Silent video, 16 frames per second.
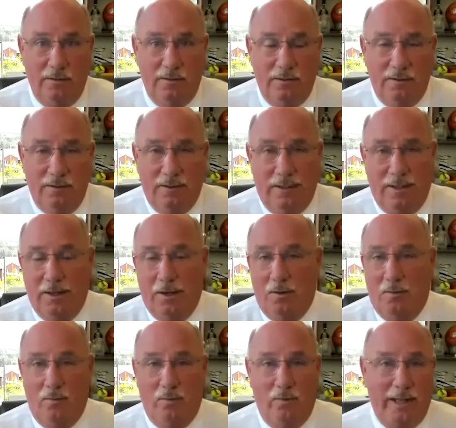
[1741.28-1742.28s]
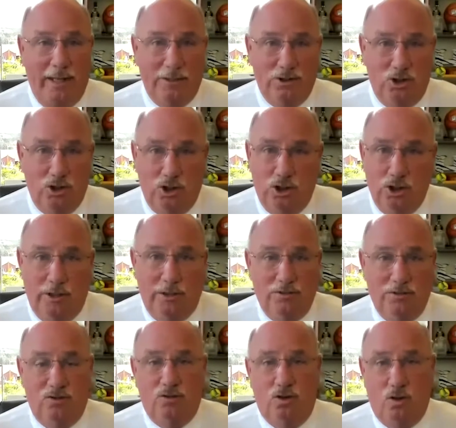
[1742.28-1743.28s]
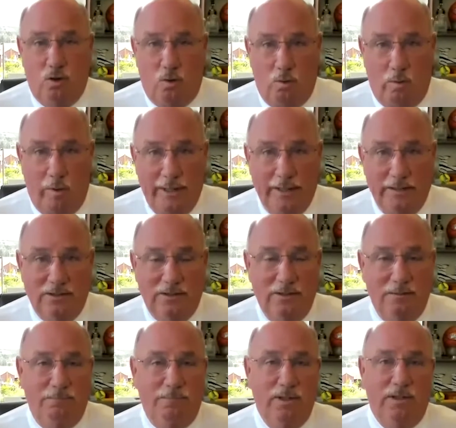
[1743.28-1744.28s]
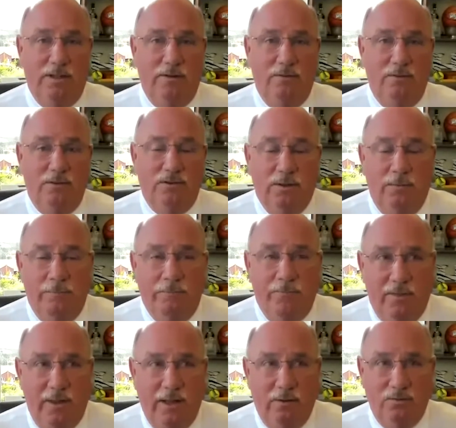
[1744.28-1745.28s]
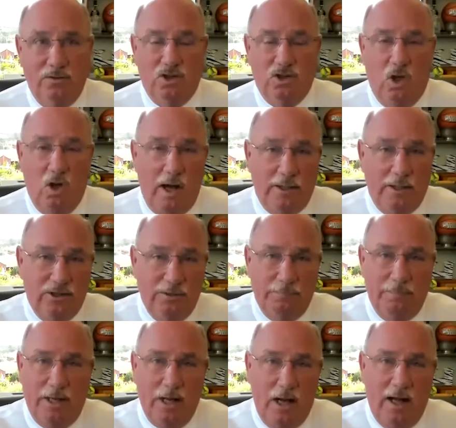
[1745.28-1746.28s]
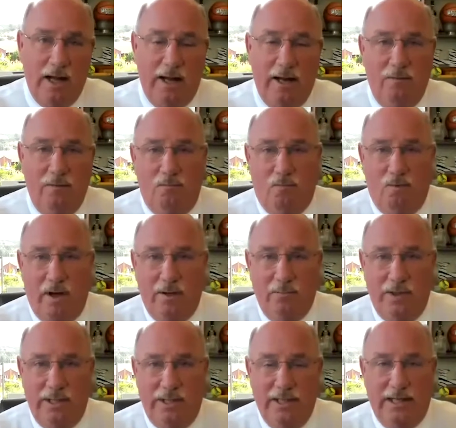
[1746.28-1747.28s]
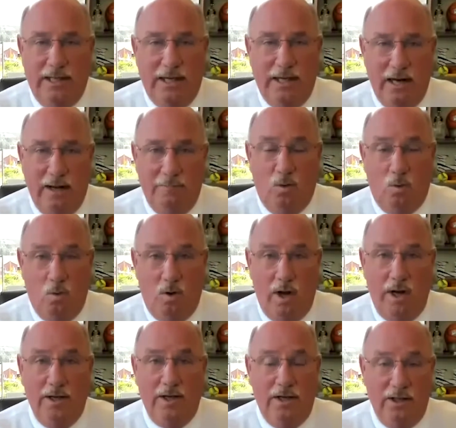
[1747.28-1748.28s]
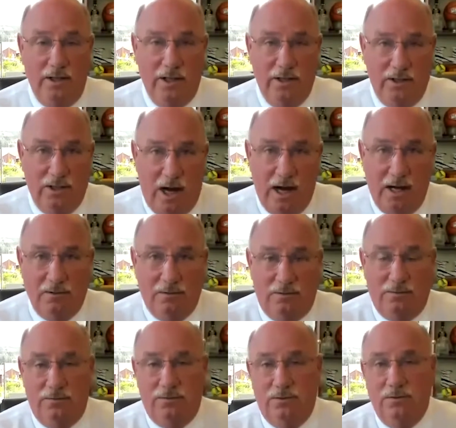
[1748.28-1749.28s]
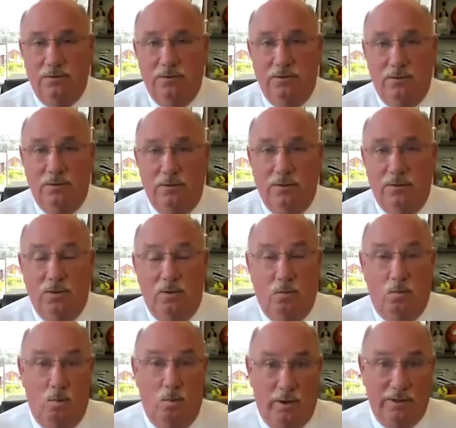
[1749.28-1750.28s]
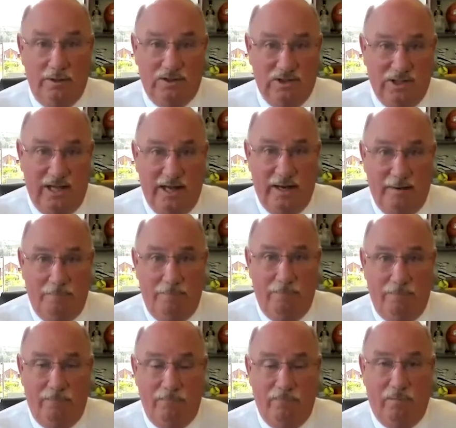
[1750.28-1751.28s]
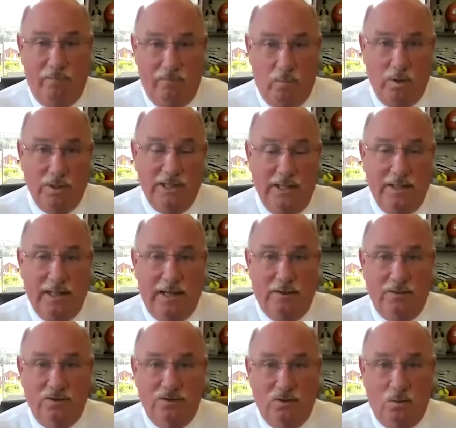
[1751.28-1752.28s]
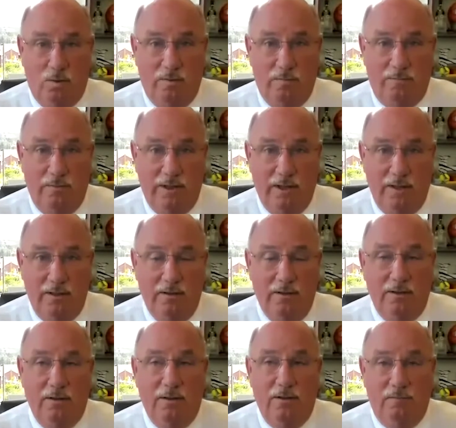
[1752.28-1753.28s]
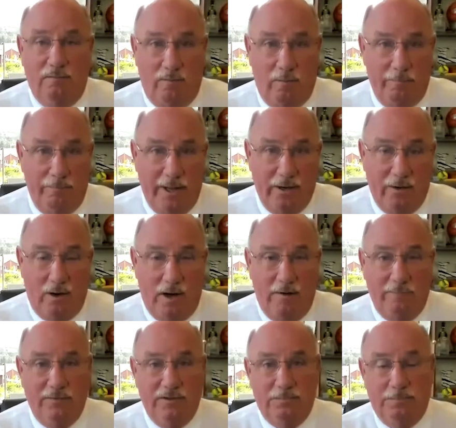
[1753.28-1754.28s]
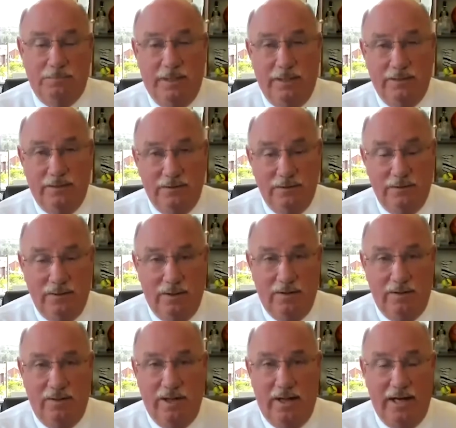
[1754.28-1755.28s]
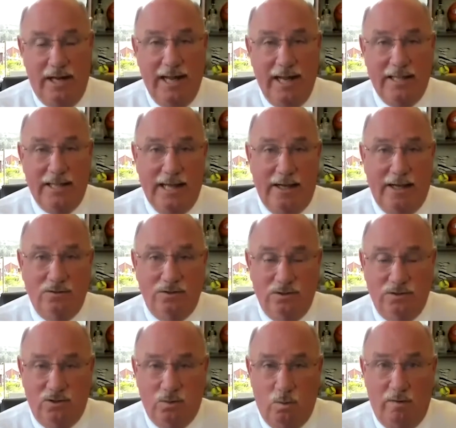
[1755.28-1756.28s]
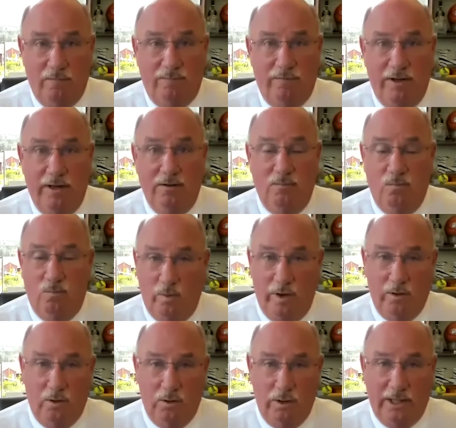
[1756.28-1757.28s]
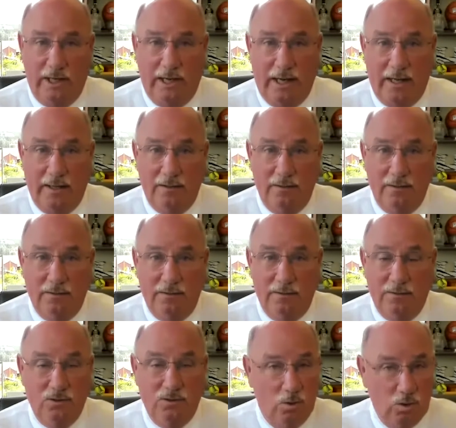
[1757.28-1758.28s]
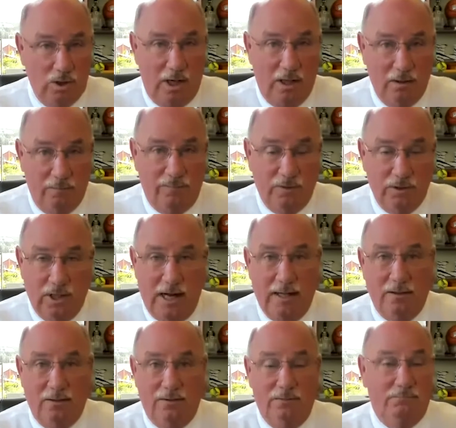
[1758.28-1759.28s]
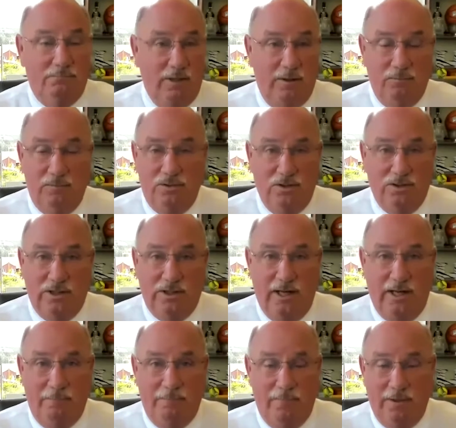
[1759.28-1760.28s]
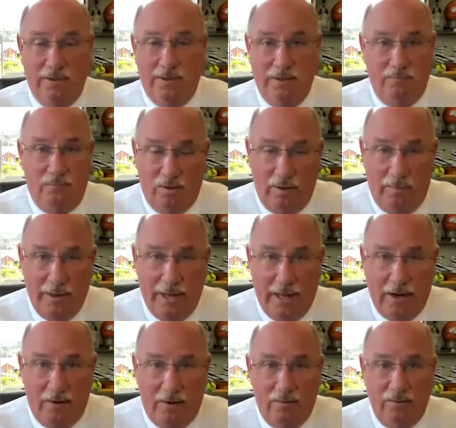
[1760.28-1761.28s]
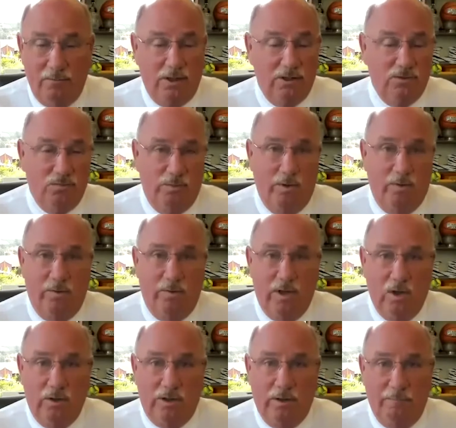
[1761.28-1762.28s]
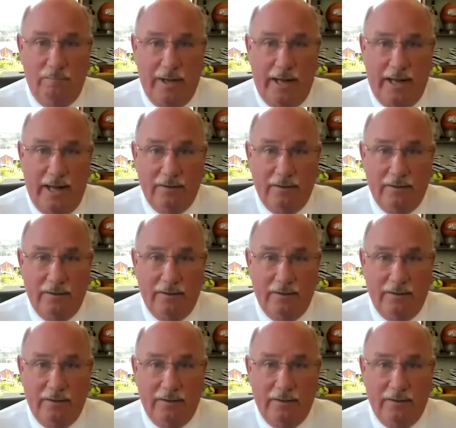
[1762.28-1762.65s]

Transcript: And you go, that's just crazy. But there was logic behind why we did that. Number one, the dollars were the same for 14,000 square feet for better office space than the 8,000 square feet we were looking at. So dollar for dollar, it was the same. It didn't really matter, because we were only looking back,